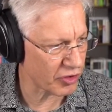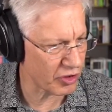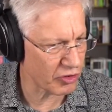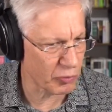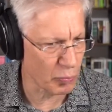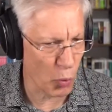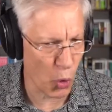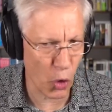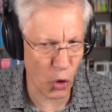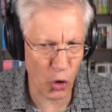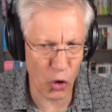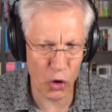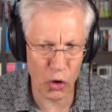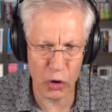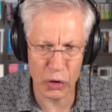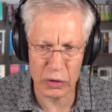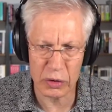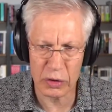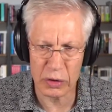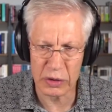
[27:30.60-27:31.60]

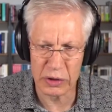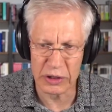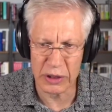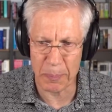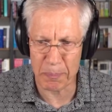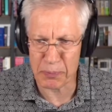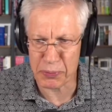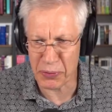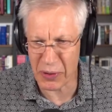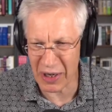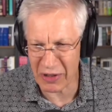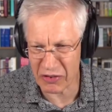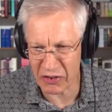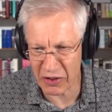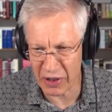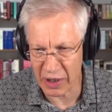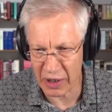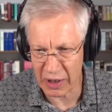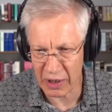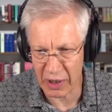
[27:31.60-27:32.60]
more
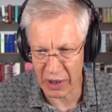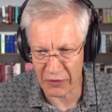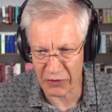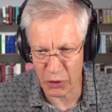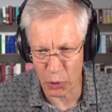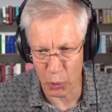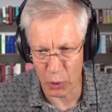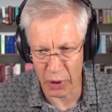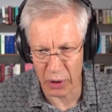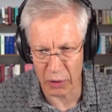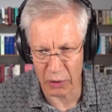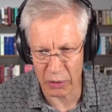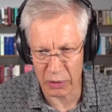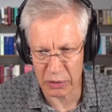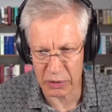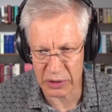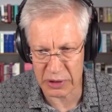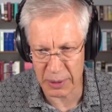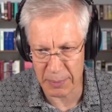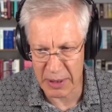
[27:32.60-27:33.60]
depressing, if you
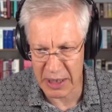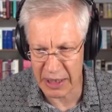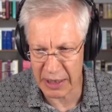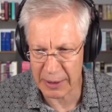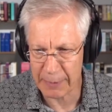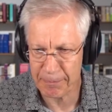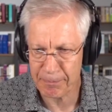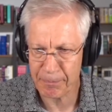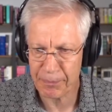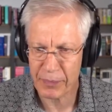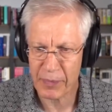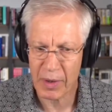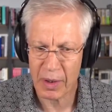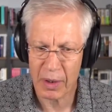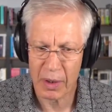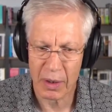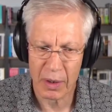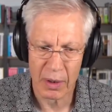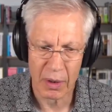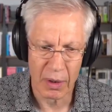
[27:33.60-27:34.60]
will, to me
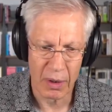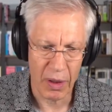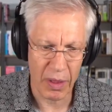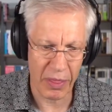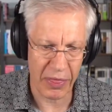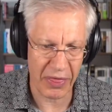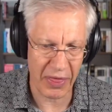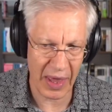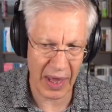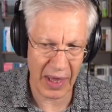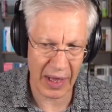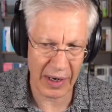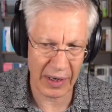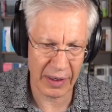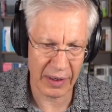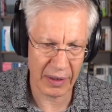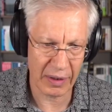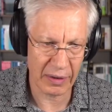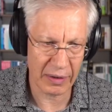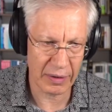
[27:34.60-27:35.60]

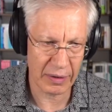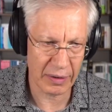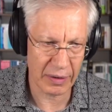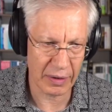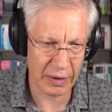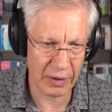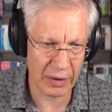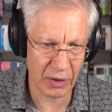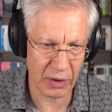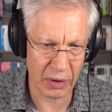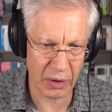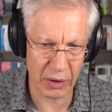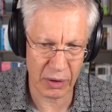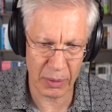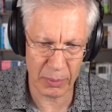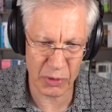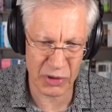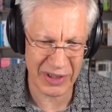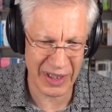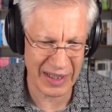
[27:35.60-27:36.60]
than
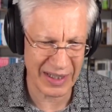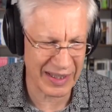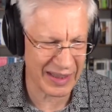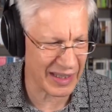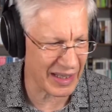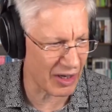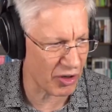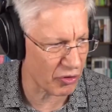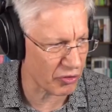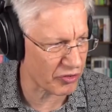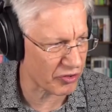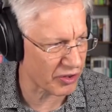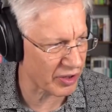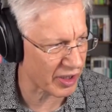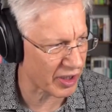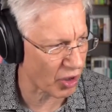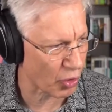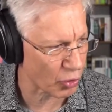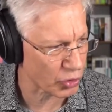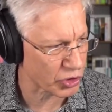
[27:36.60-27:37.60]
almost anything else in the
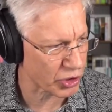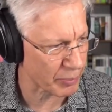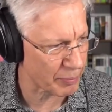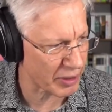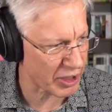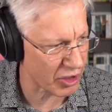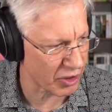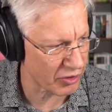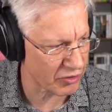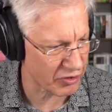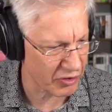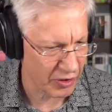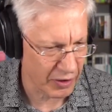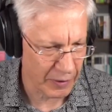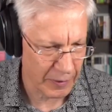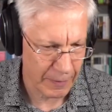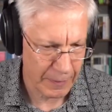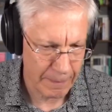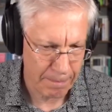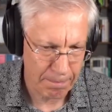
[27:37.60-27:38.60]
culture, because
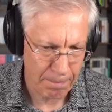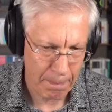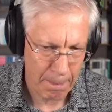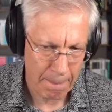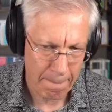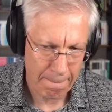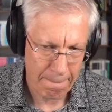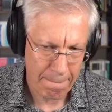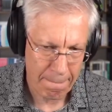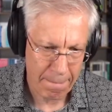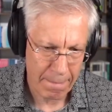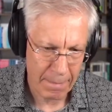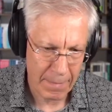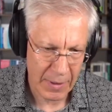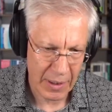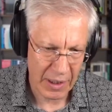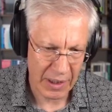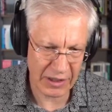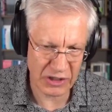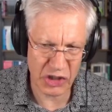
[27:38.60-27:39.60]

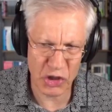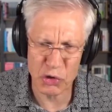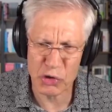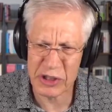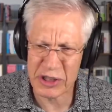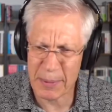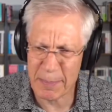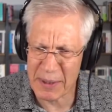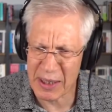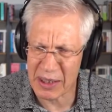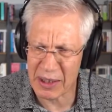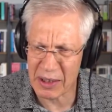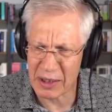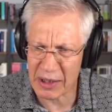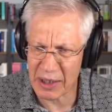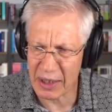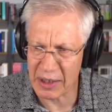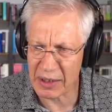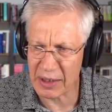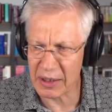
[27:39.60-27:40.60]
it used to be that
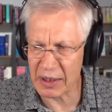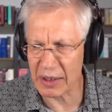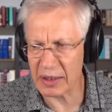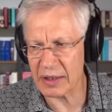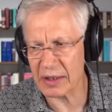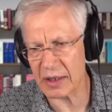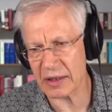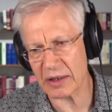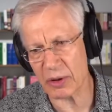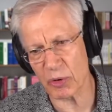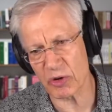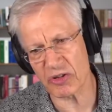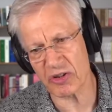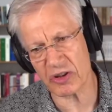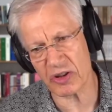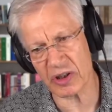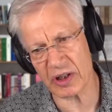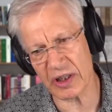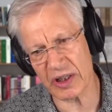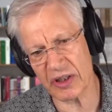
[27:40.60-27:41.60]
that there was
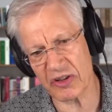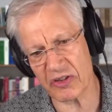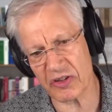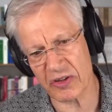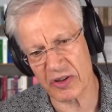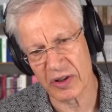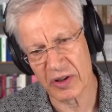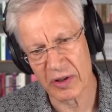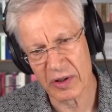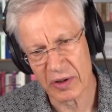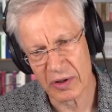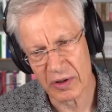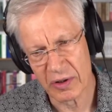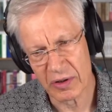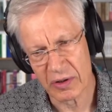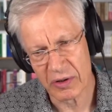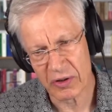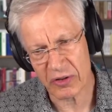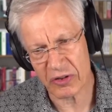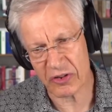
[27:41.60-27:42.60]
at least
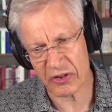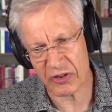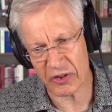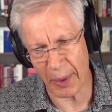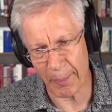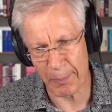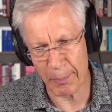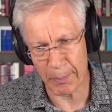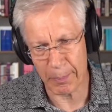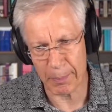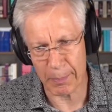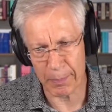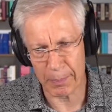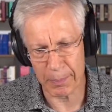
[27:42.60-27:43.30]
some